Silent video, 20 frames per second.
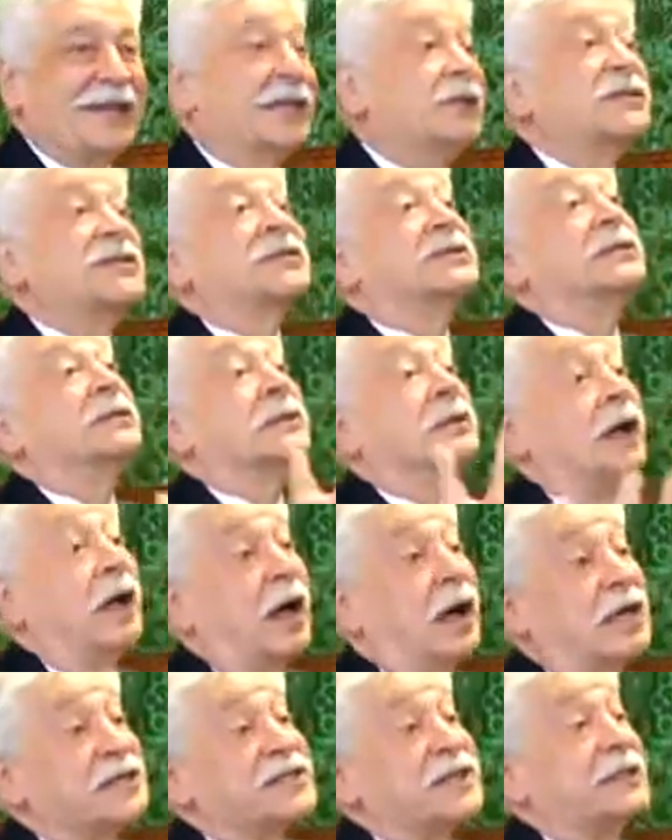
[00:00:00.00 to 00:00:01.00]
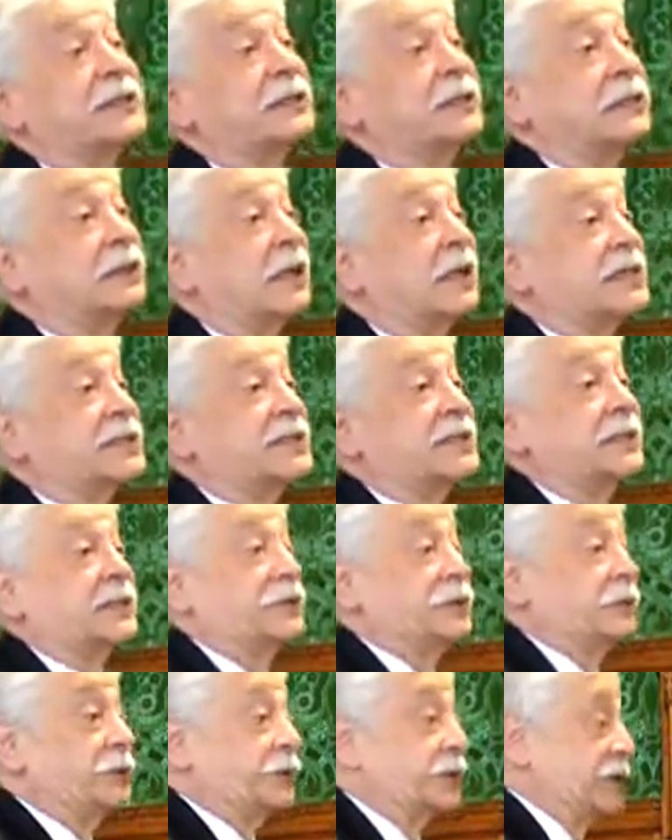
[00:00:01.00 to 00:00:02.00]
it's the laws and the
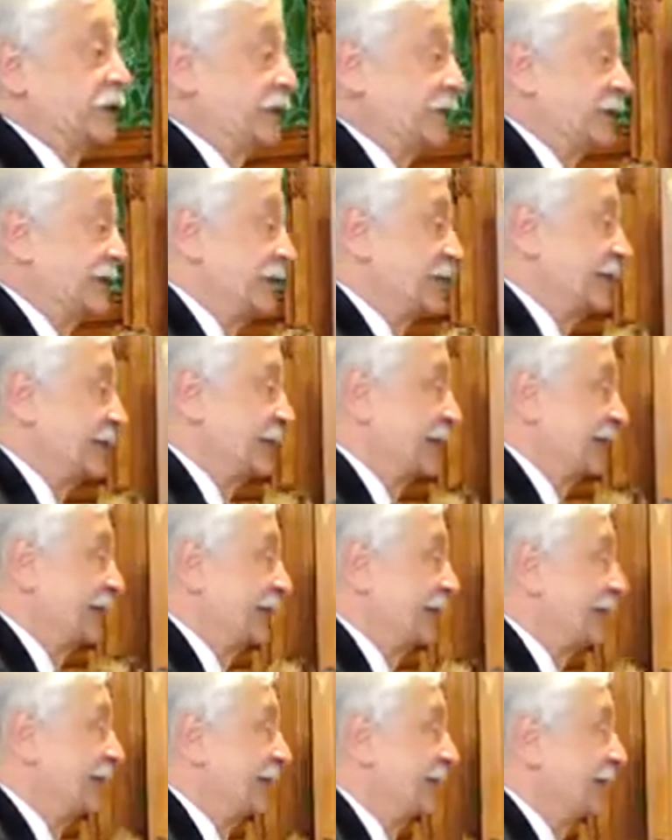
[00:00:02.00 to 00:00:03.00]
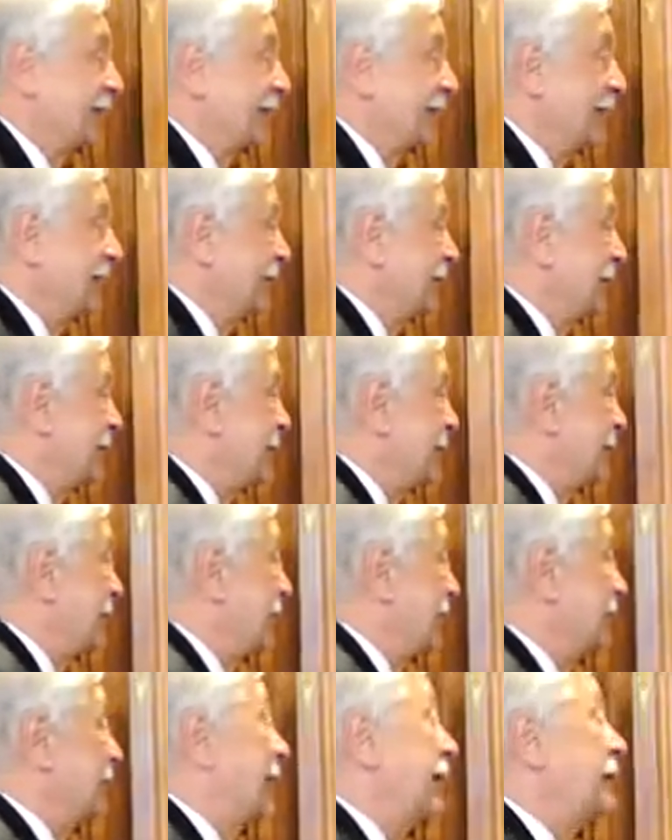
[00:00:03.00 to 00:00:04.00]
constitutions
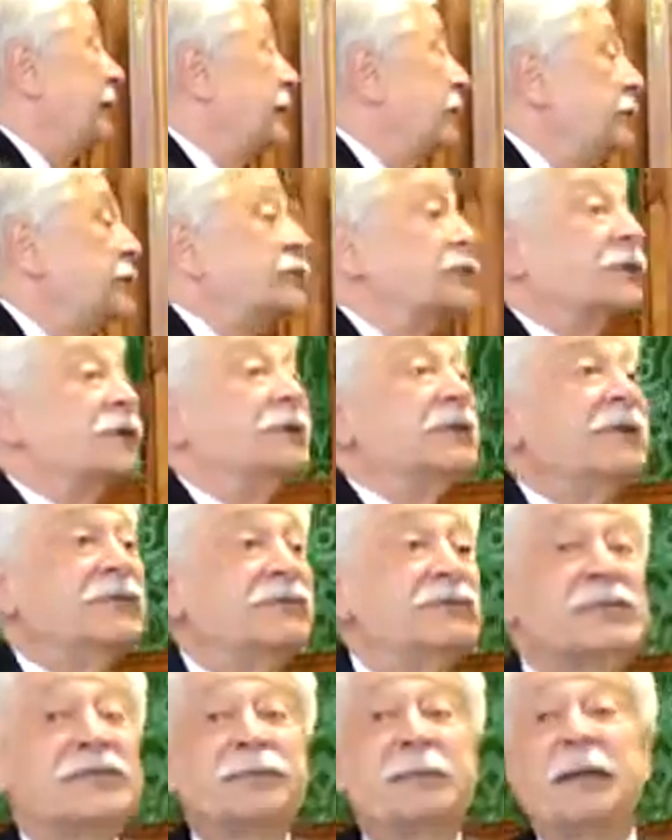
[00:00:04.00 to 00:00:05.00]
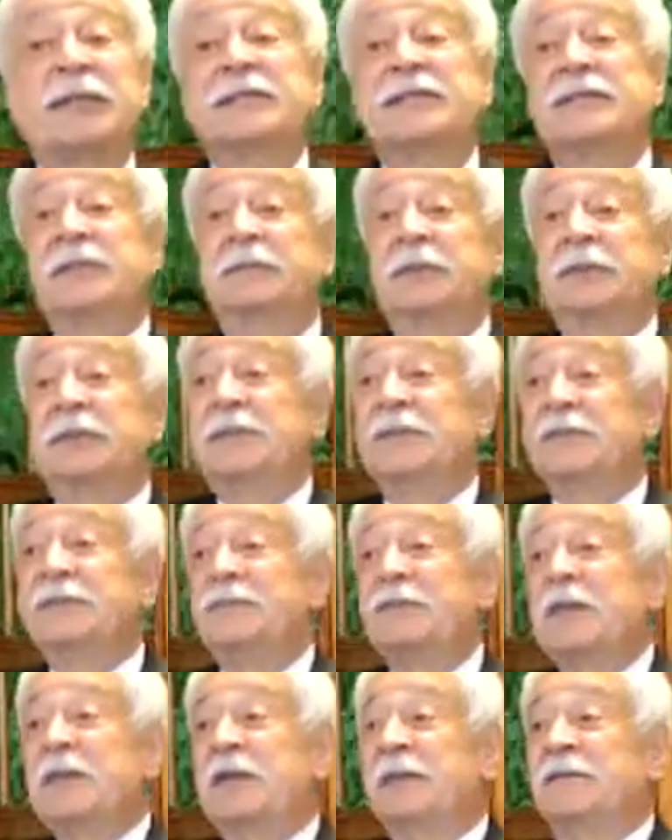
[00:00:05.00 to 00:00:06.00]
that are usually responsible
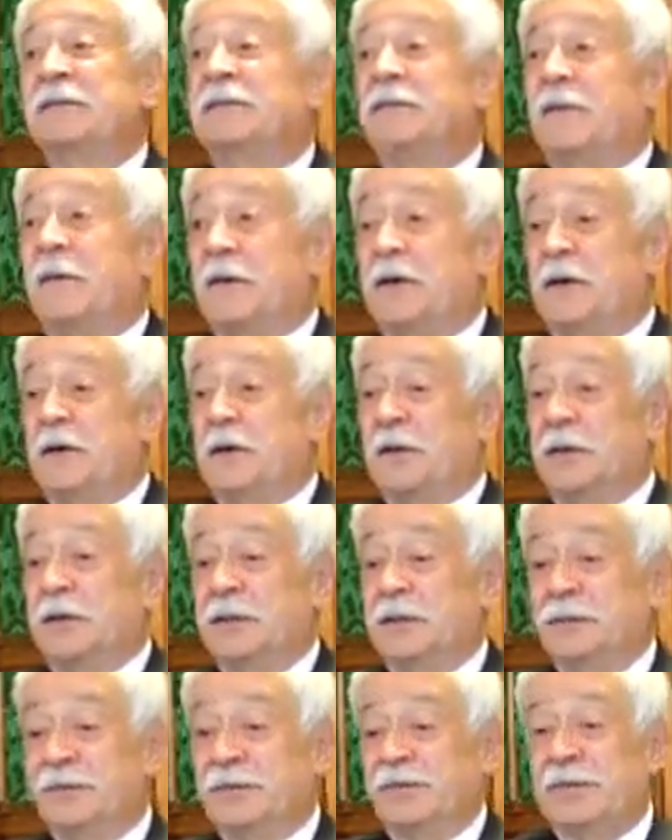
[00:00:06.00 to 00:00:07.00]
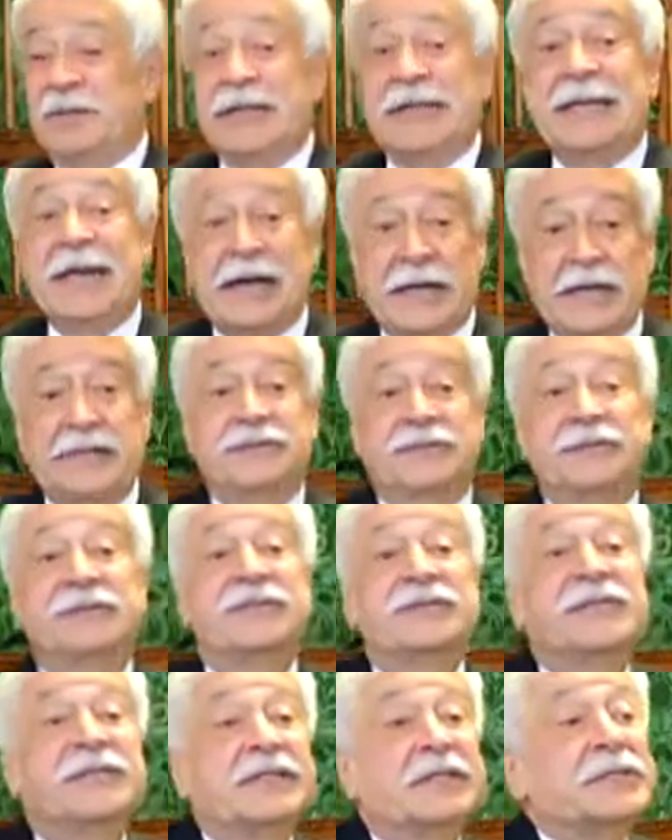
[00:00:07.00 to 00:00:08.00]
for the
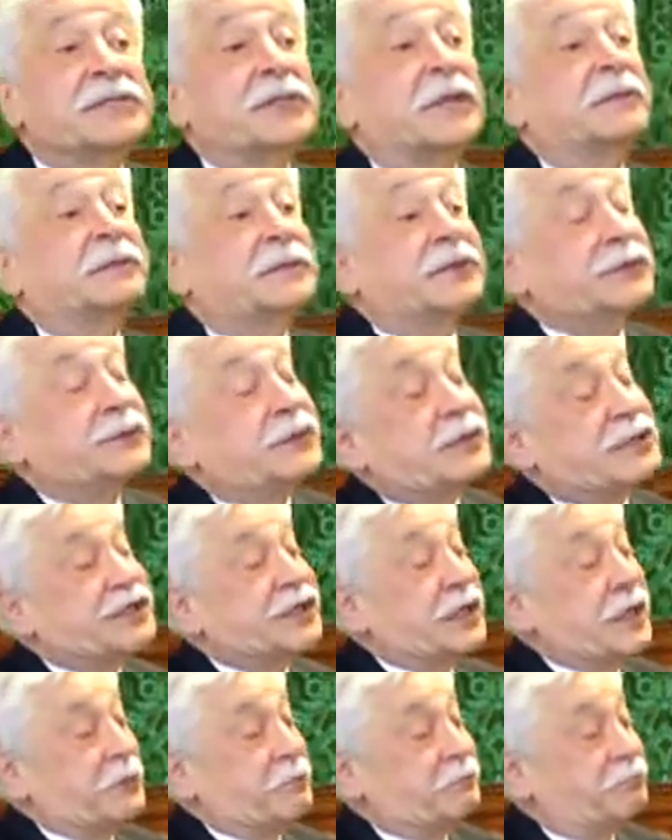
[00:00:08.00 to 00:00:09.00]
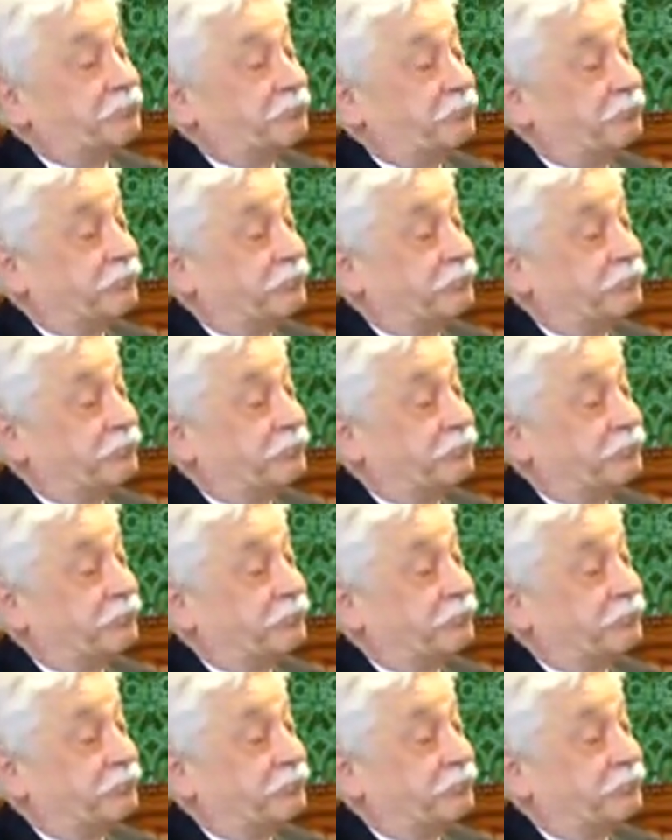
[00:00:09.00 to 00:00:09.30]
characteristics of the regime.